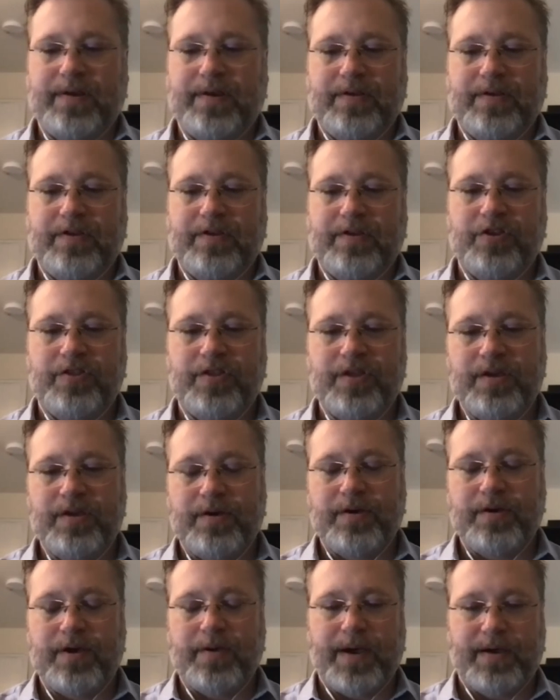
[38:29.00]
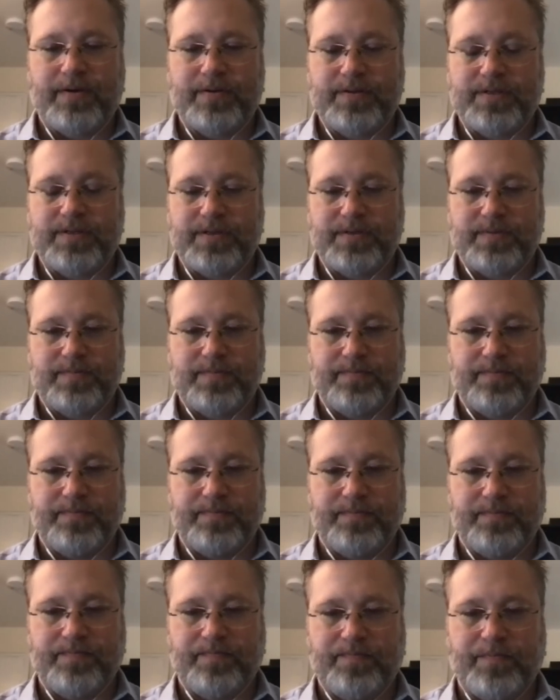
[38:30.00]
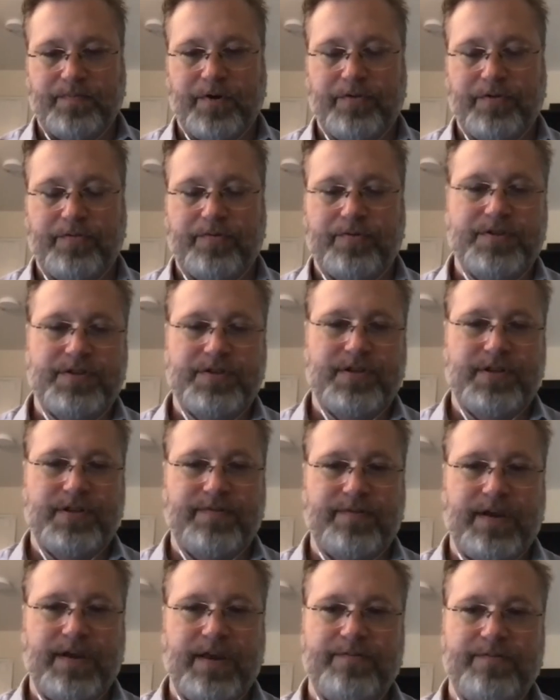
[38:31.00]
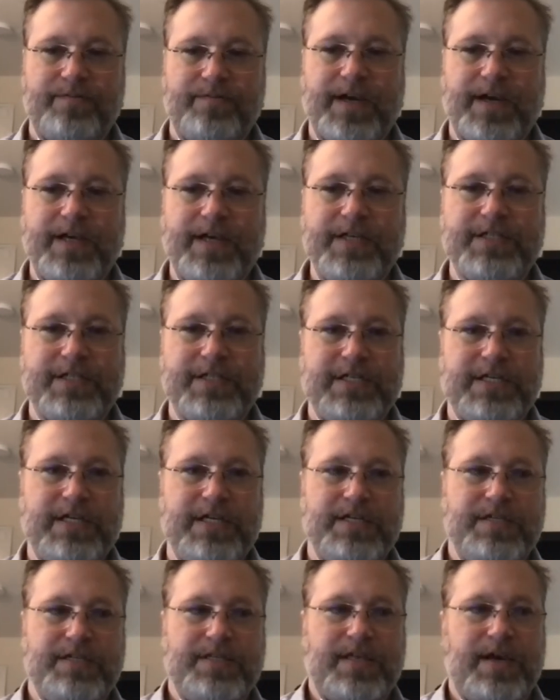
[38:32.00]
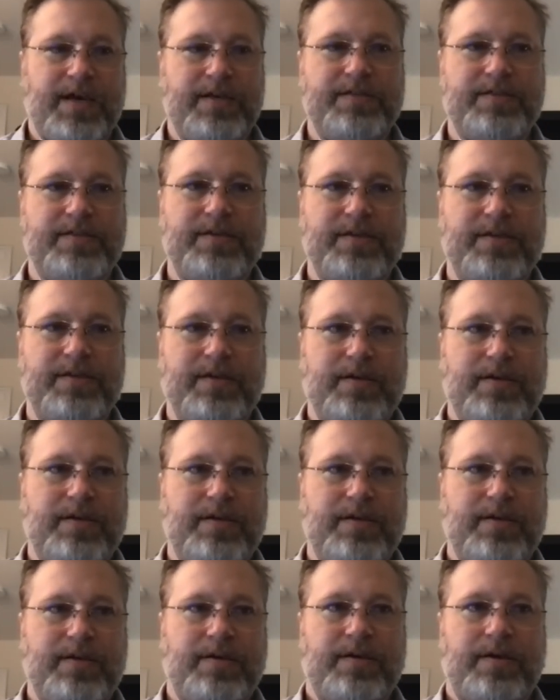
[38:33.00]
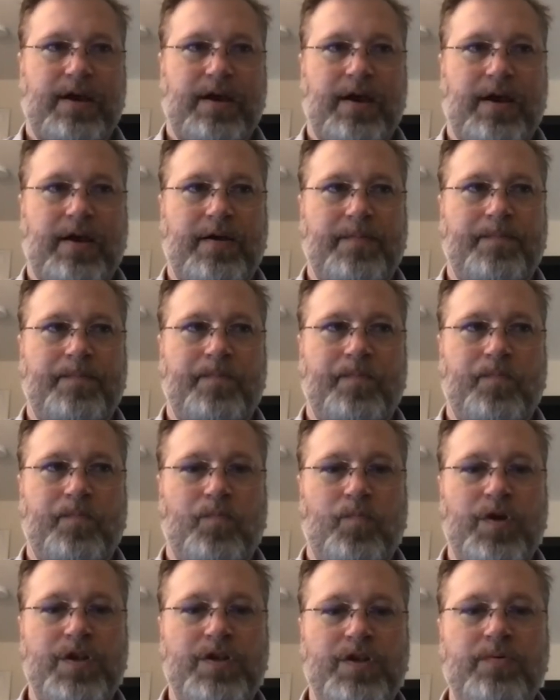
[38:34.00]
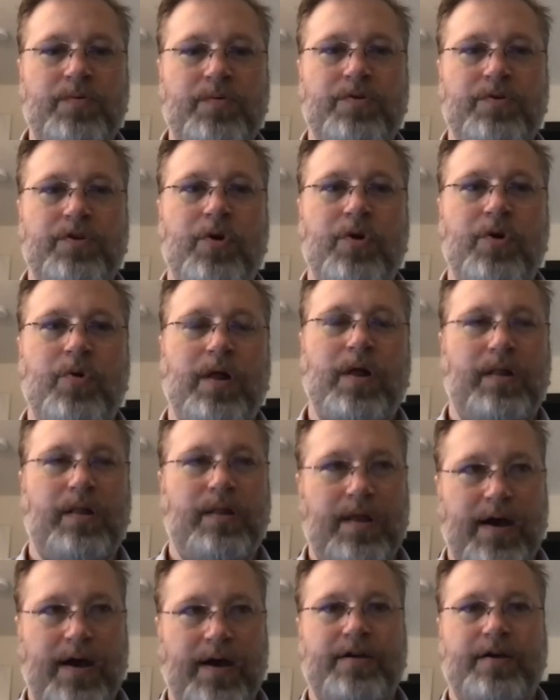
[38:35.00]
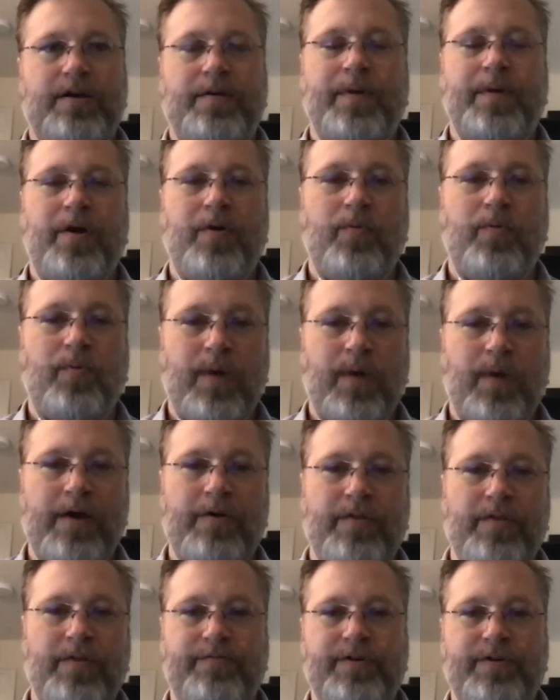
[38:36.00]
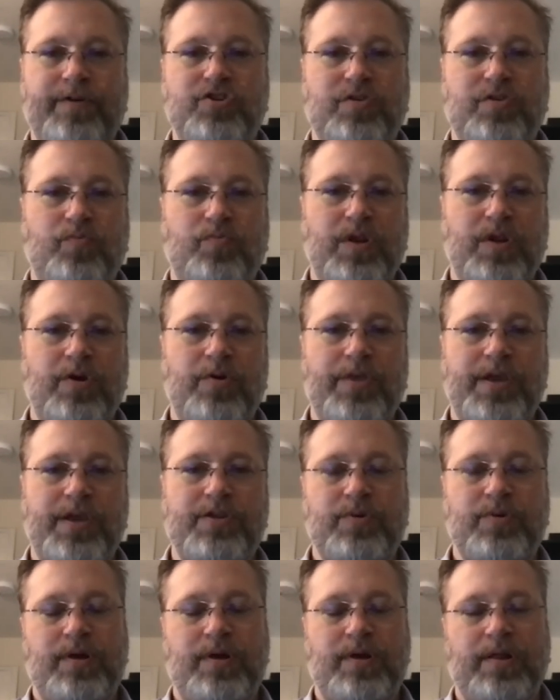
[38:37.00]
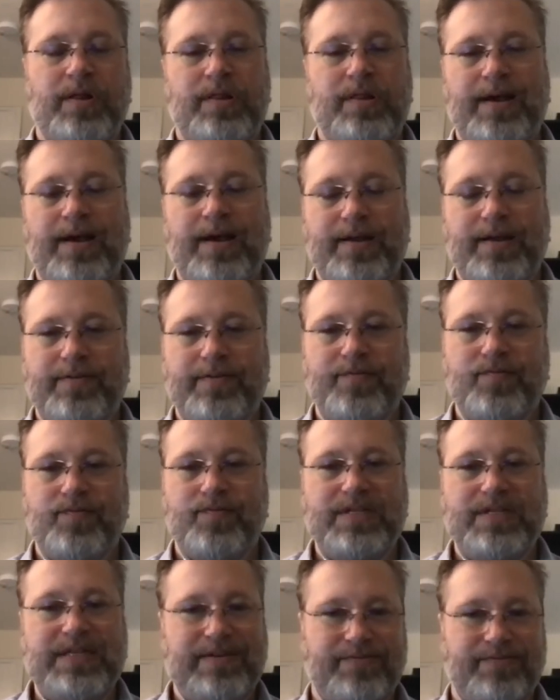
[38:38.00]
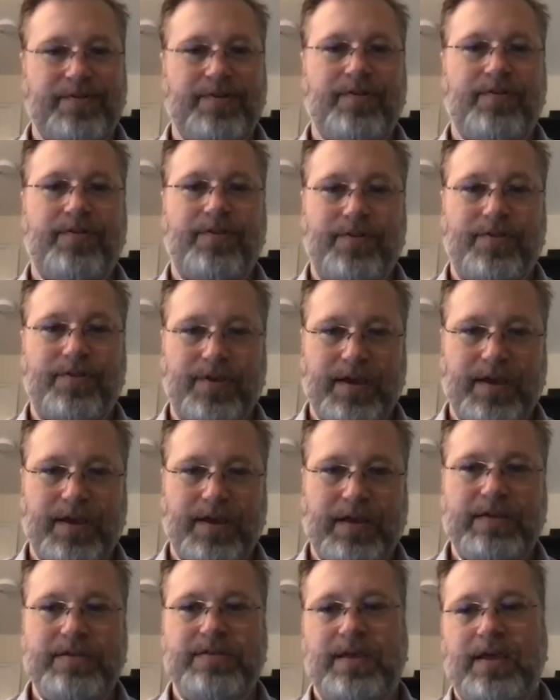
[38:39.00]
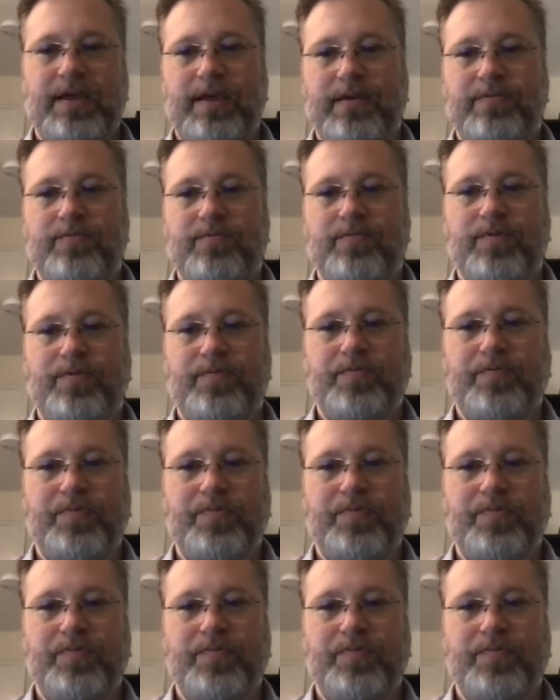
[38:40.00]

the thing about both quercetin and fisetin is that uh, we don't know a lot about how they function. We know they do a lot of different things. And with